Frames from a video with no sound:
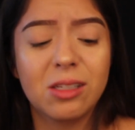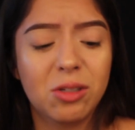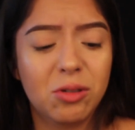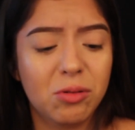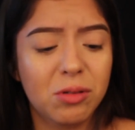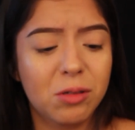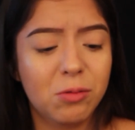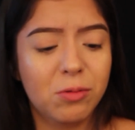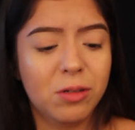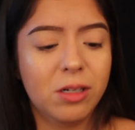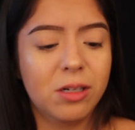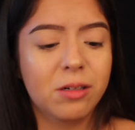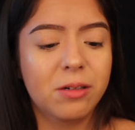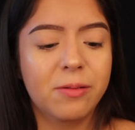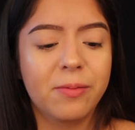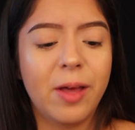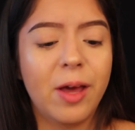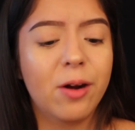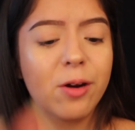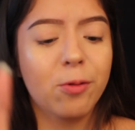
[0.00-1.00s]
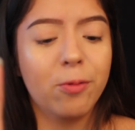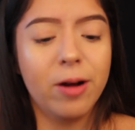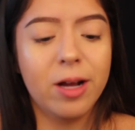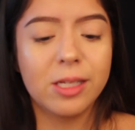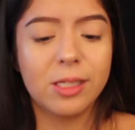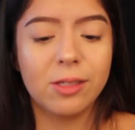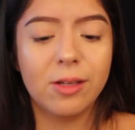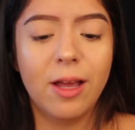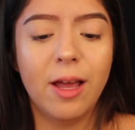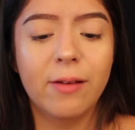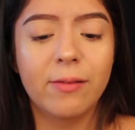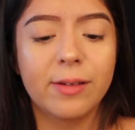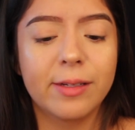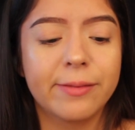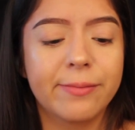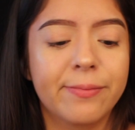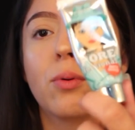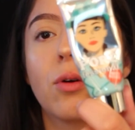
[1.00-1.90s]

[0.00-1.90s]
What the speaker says: It's really weird. I don't know why I still have it.